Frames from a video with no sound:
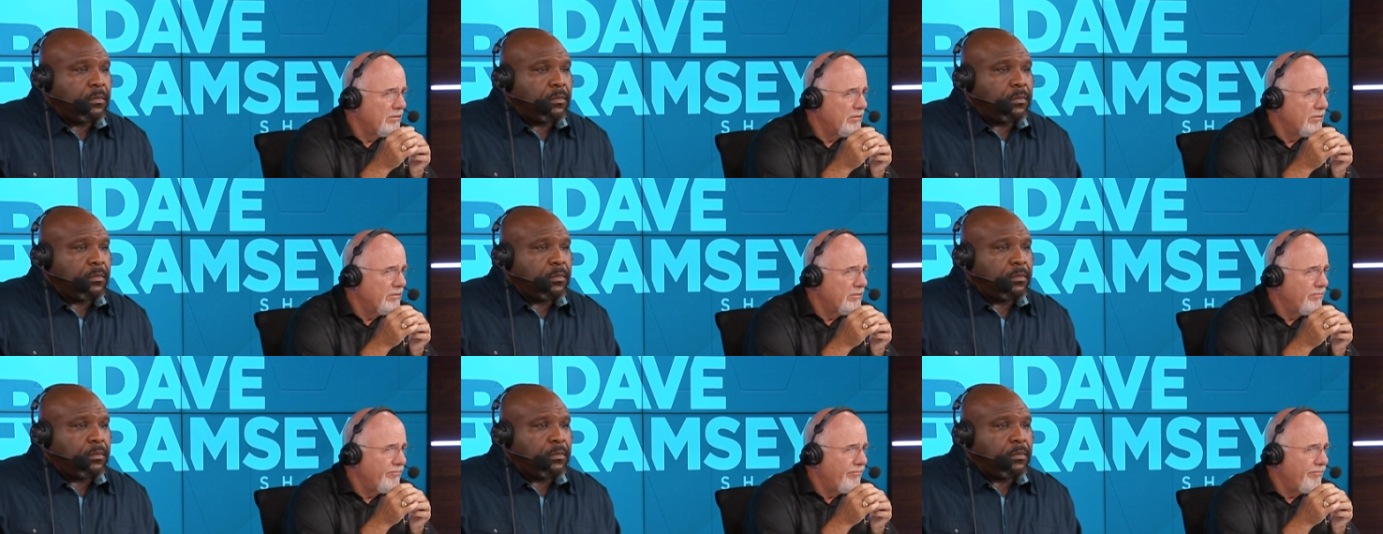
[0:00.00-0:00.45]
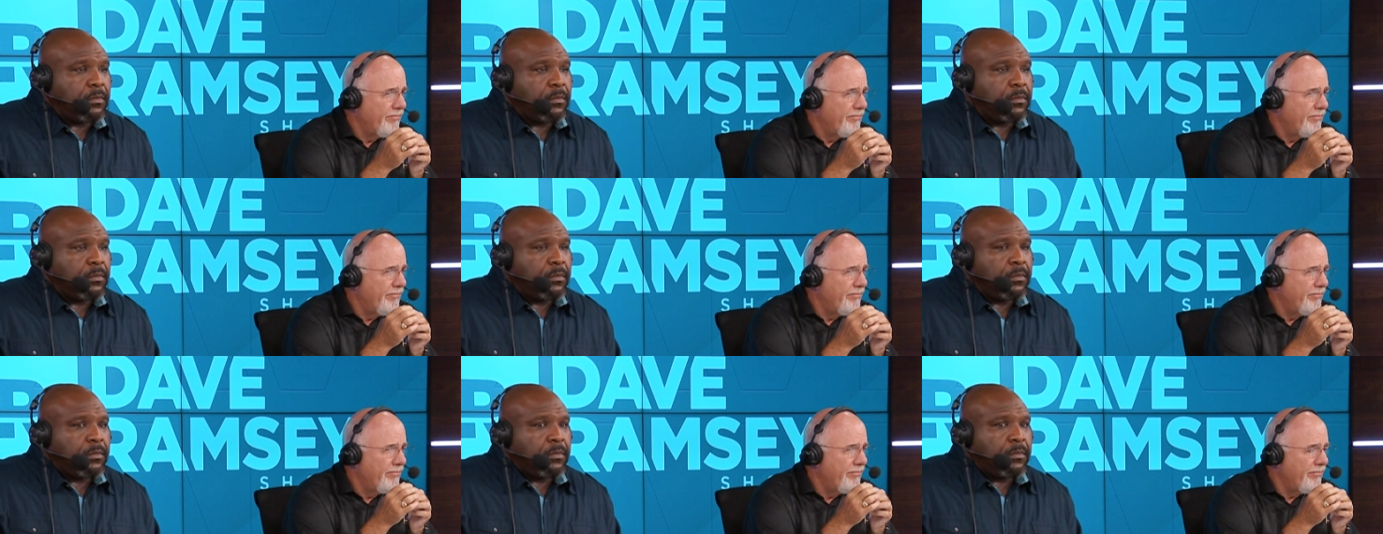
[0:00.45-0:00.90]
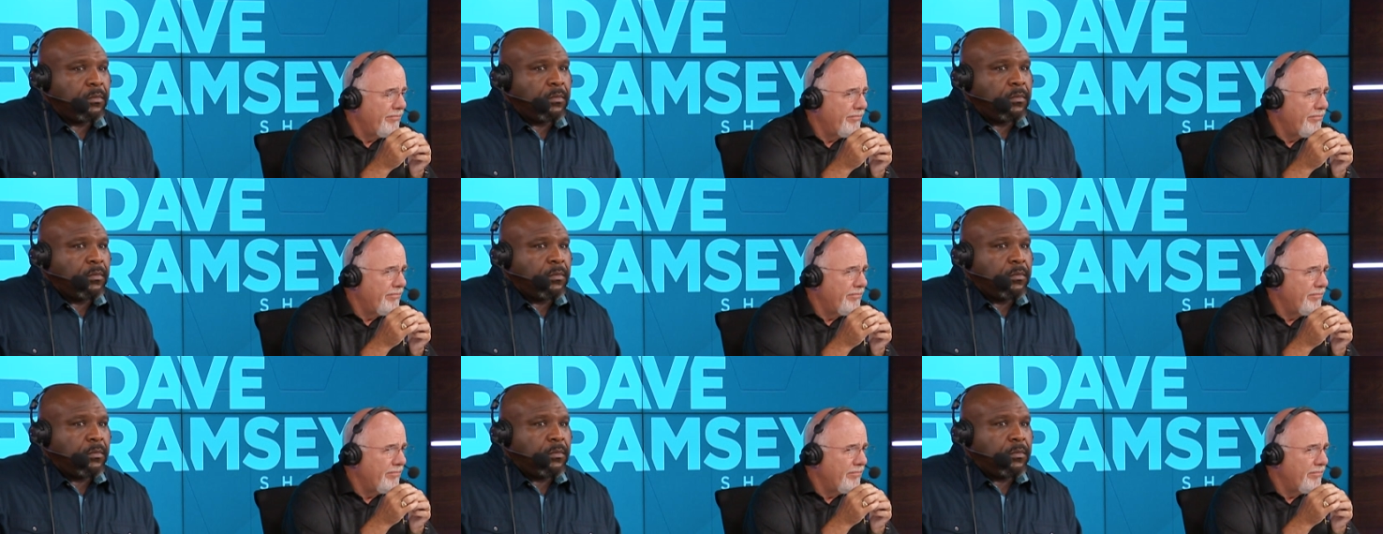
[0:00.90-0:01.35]
Speaker 1: Um,
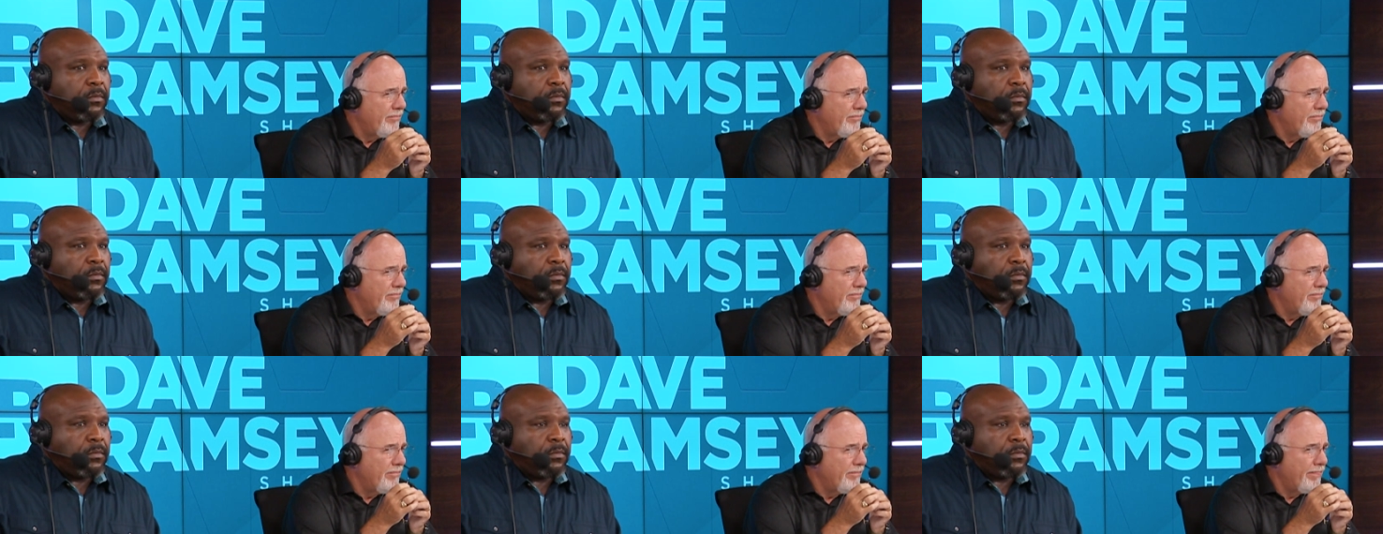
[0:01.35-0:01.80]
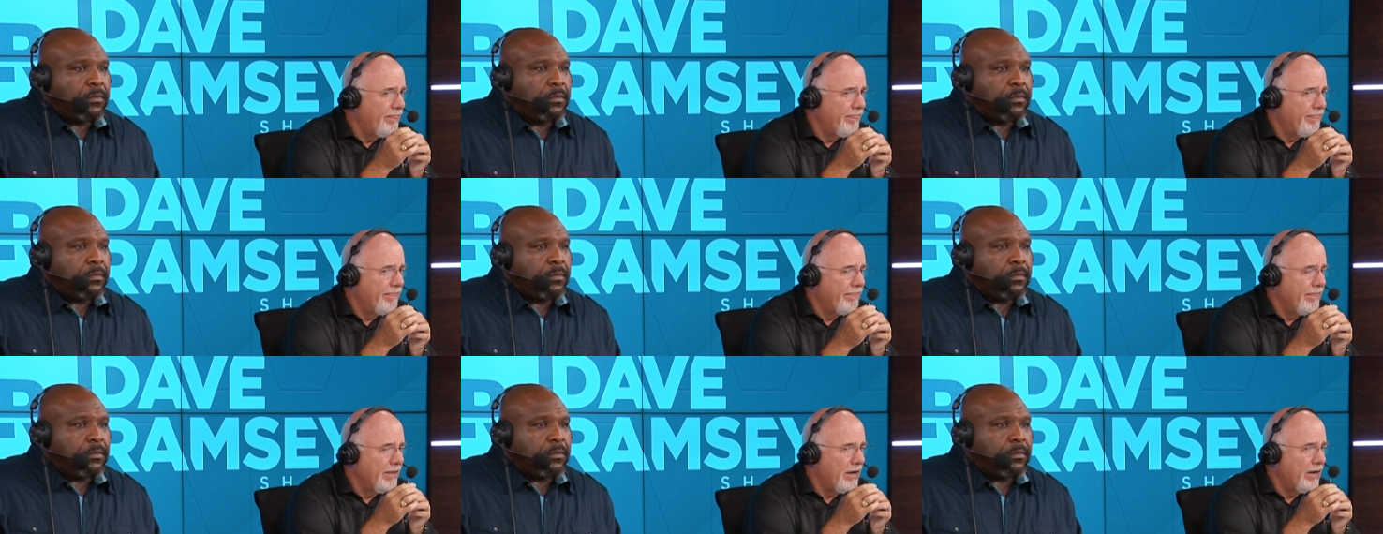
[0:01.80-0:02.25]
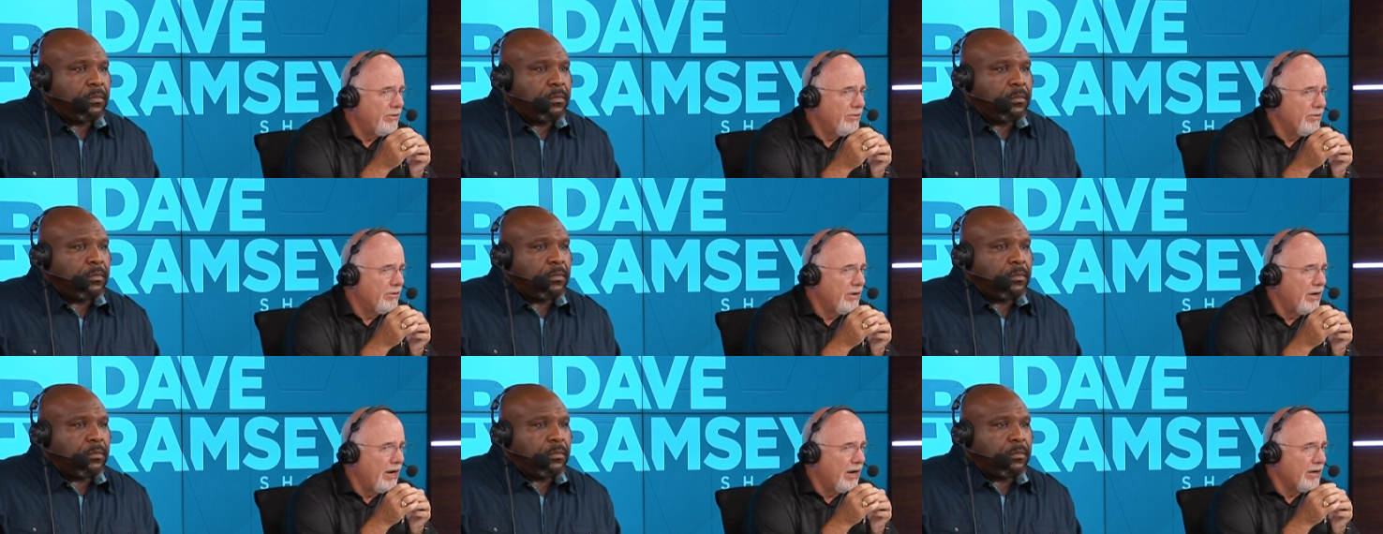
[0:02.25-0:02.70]
yes. And
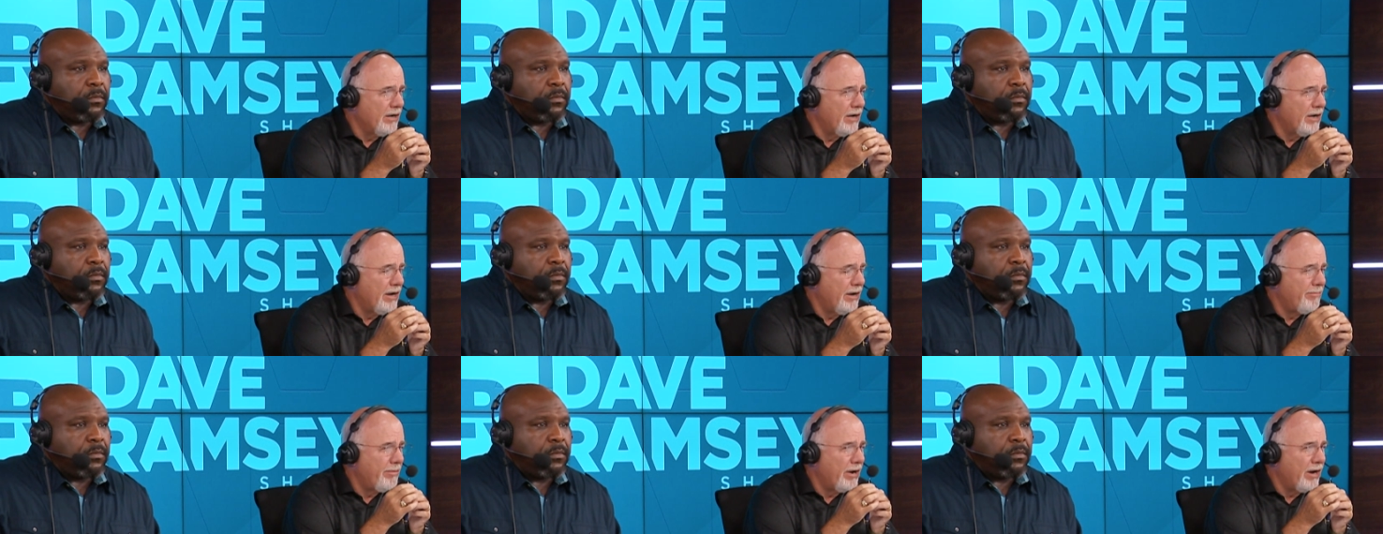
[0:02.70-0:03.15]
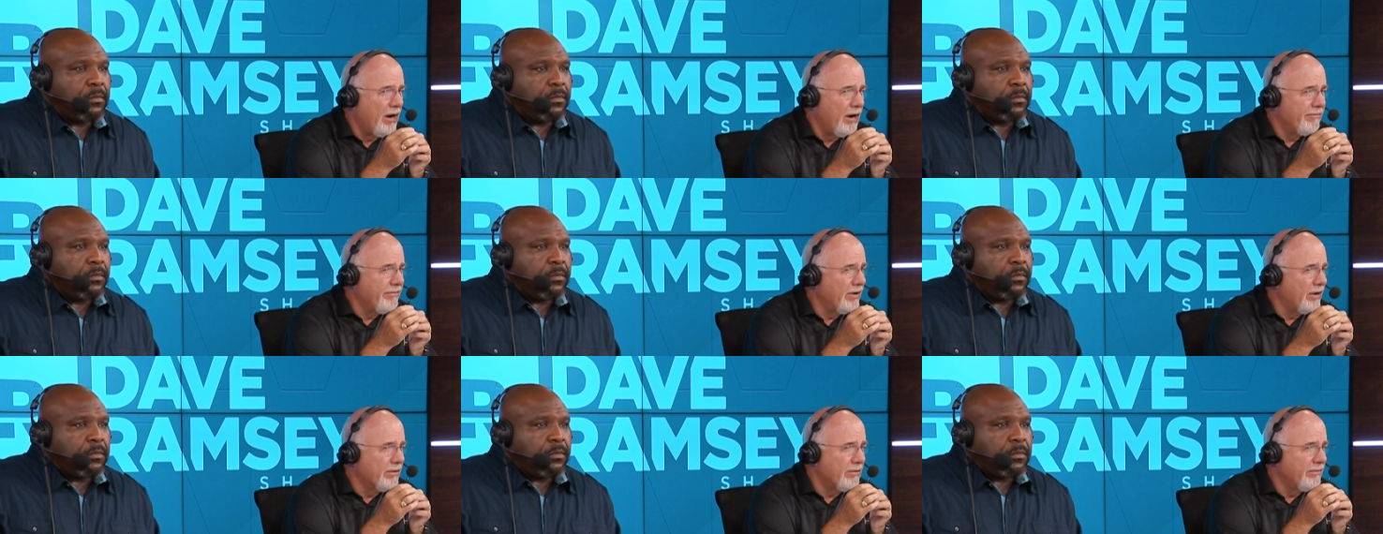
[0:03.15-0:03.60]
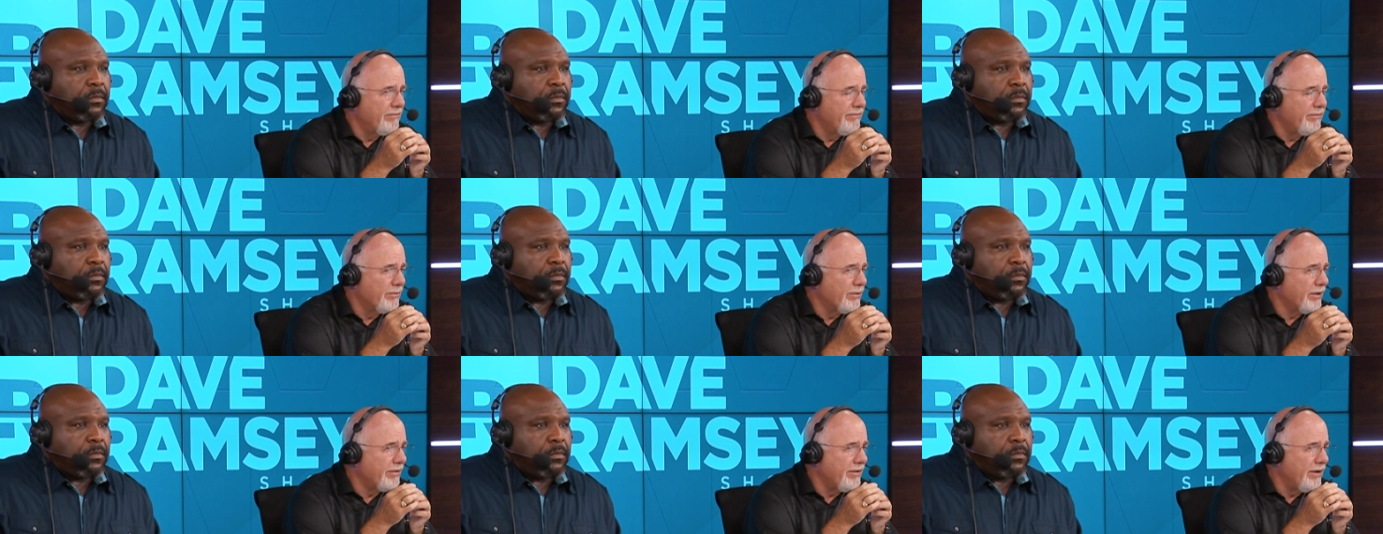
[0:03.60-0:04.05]
you're not going to pay off one hundred
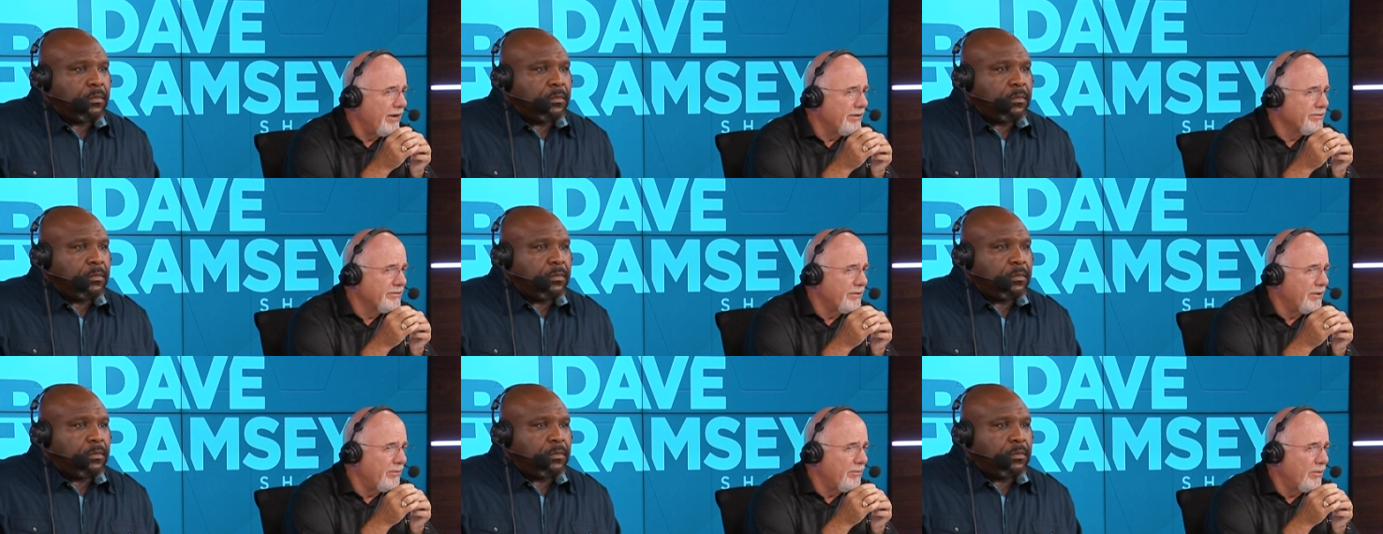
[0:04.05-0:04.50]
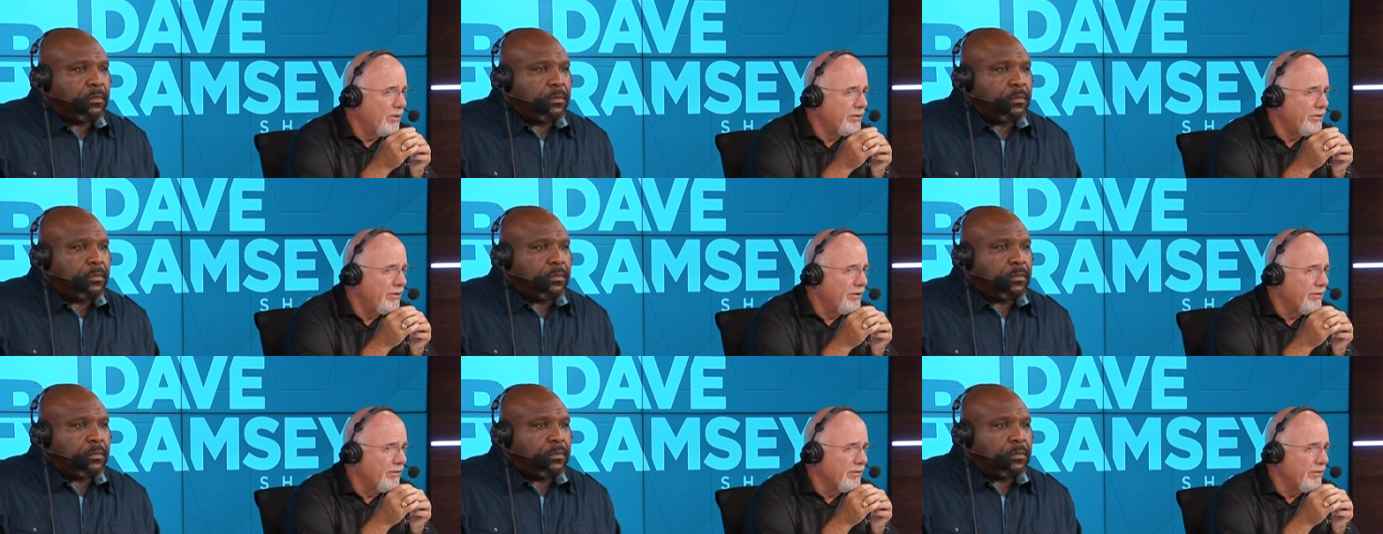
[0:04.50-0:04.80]
forty thousand dollars in one